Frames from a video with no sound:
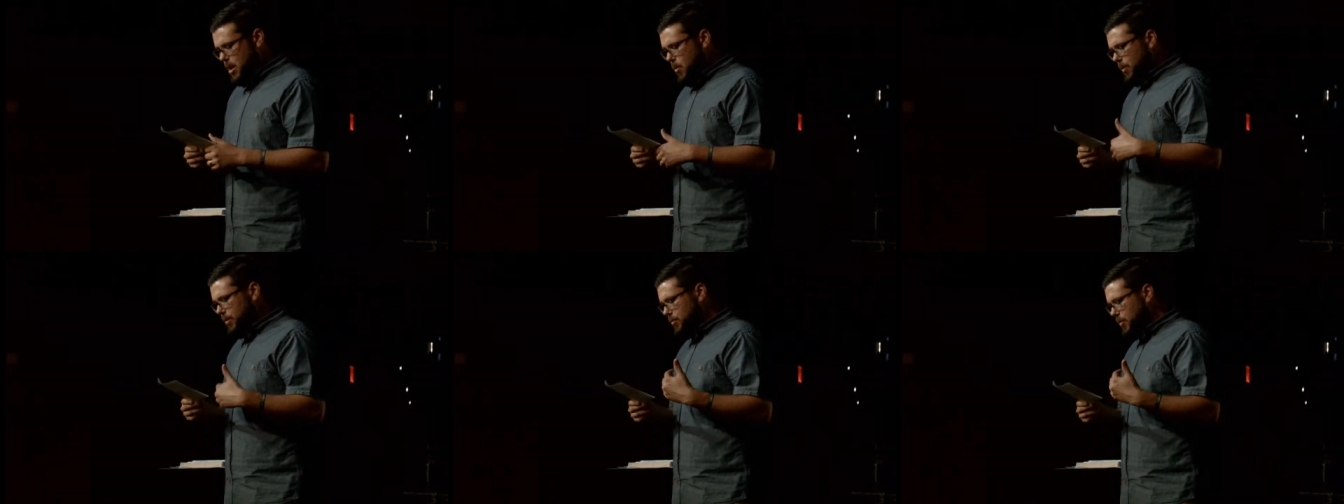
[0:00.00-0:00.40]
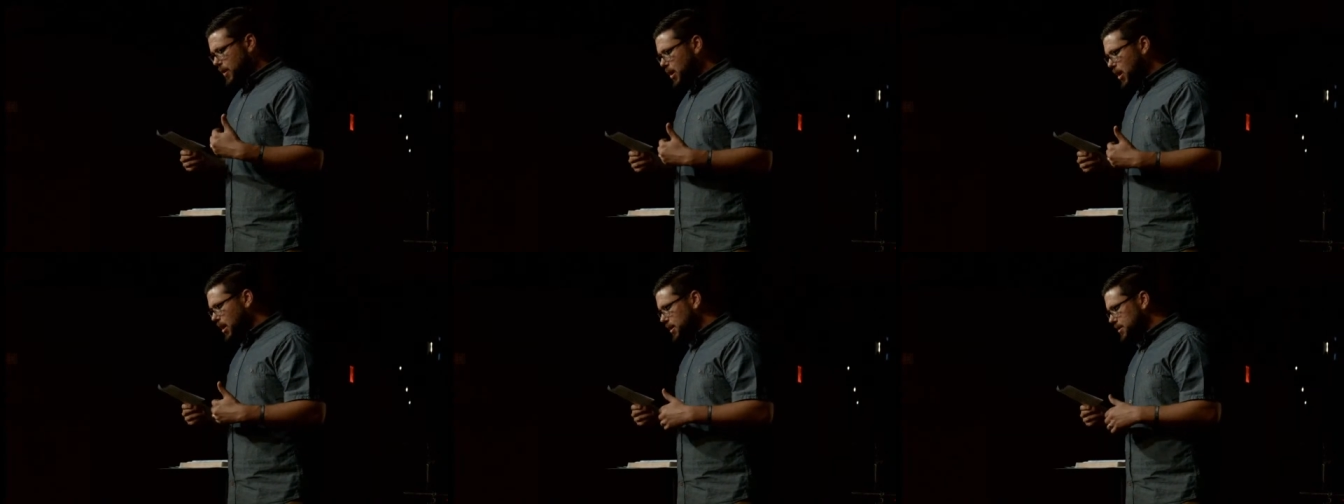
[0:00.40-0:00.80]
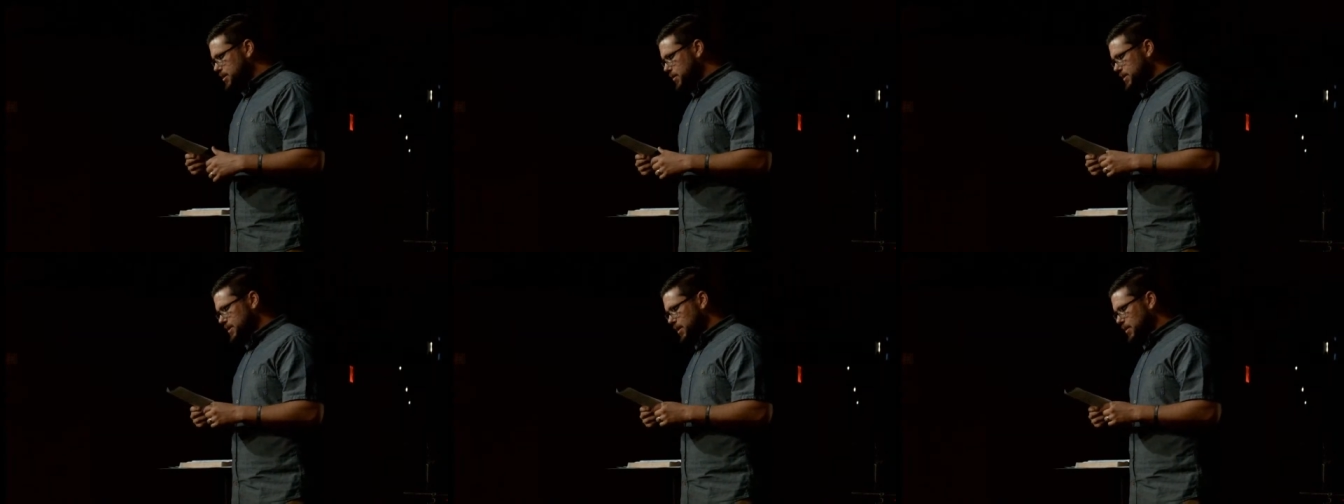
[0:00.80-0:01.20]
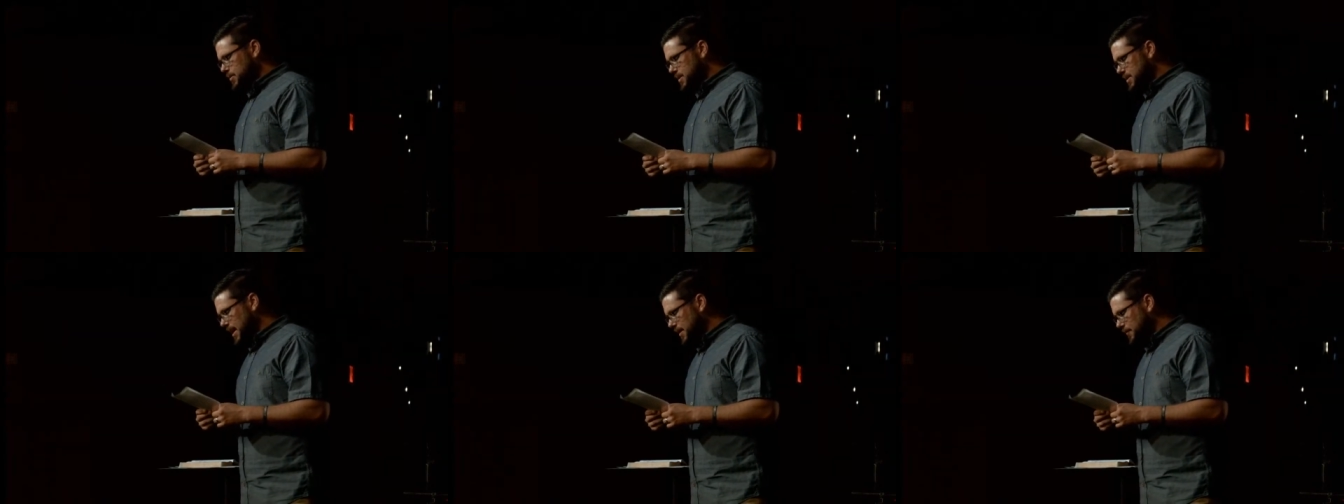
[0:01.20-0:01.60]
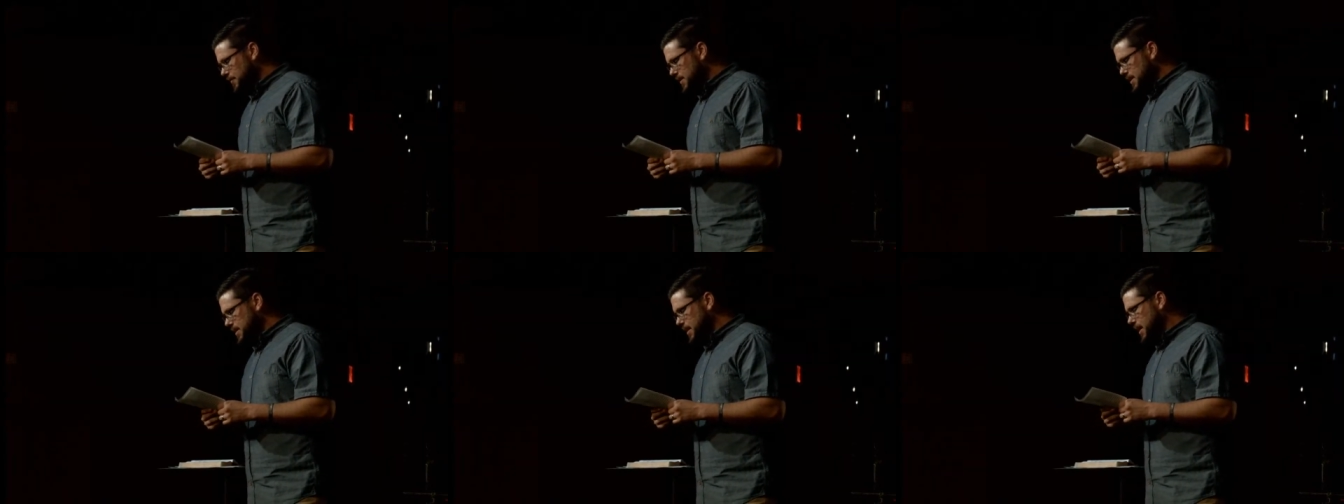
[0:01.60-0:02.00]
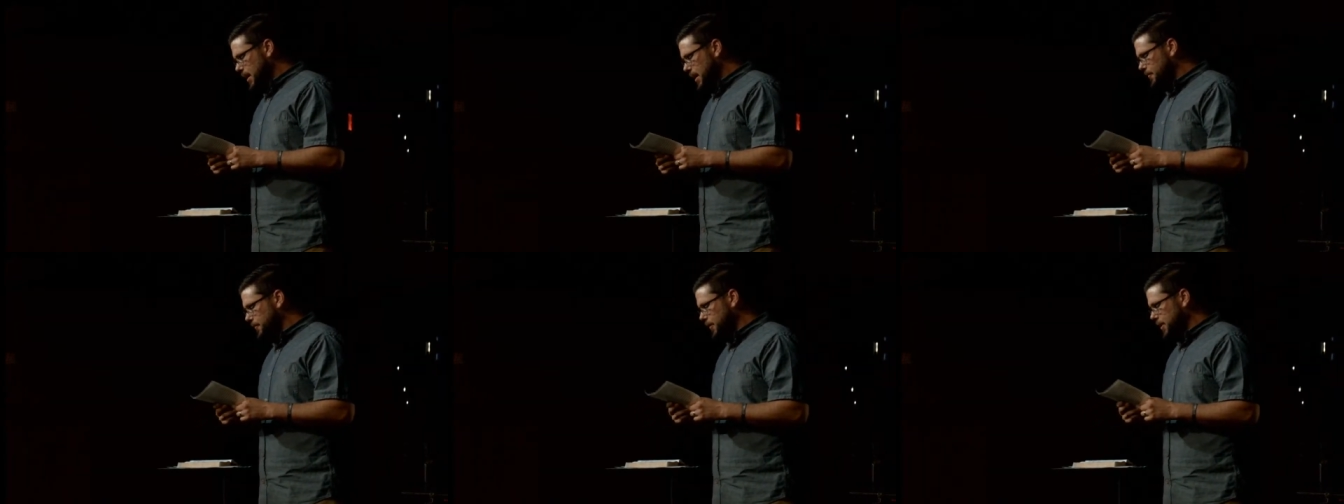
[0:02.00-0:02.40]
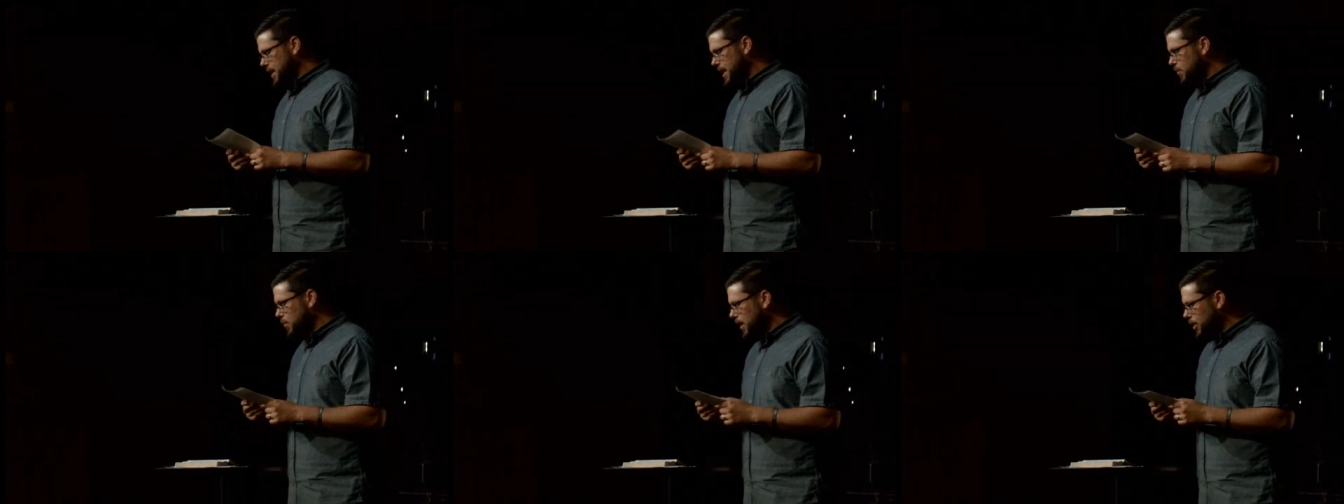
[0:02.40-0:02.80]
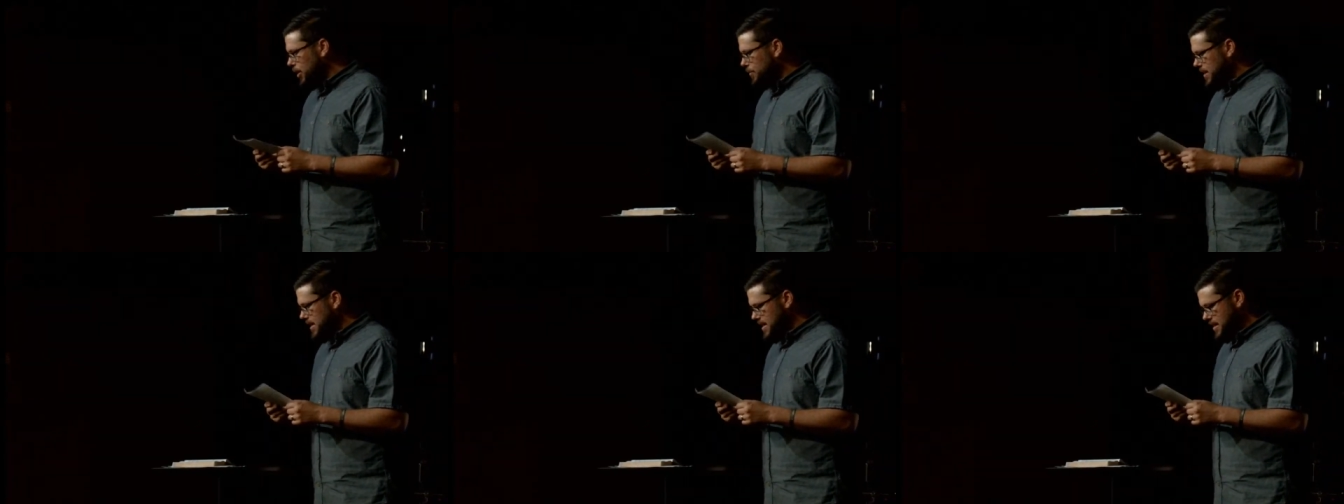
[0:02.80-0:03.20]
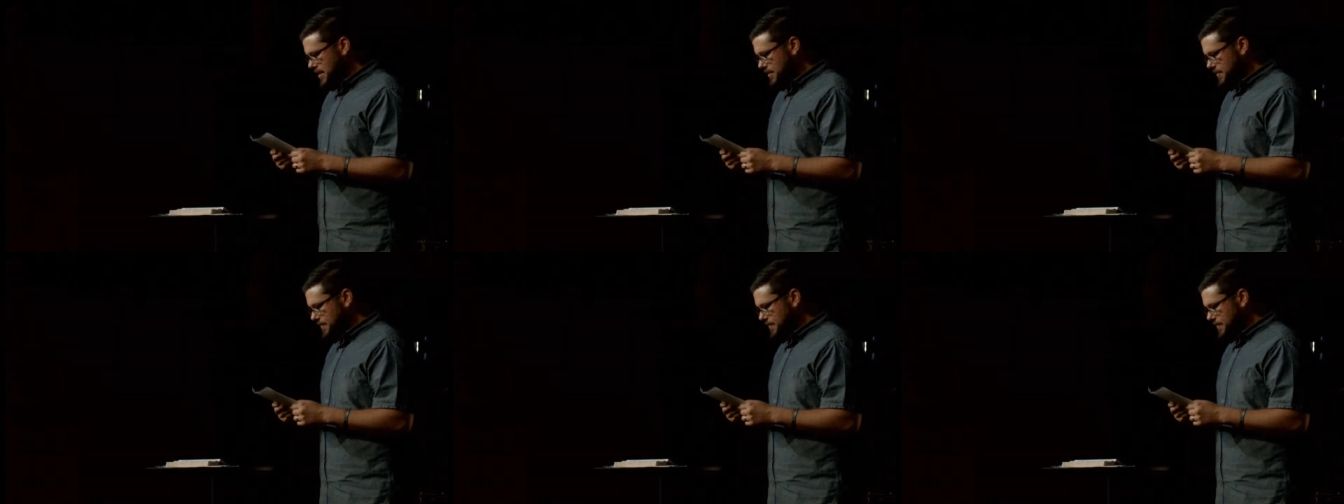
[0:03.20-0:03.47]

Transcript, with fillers: with regard to His own safety, comfort, and well being.